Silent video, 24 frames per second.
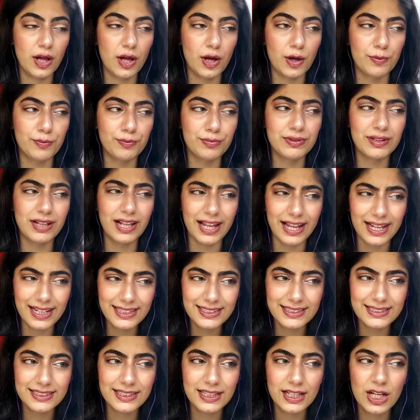uh,
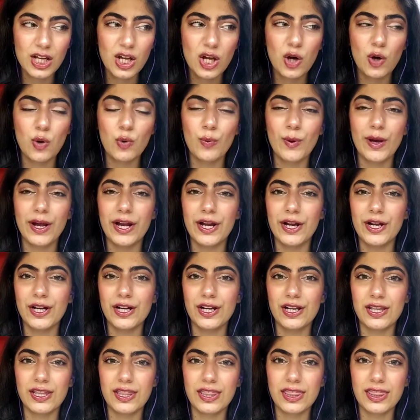place
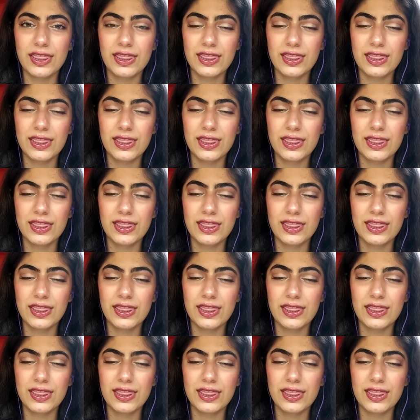where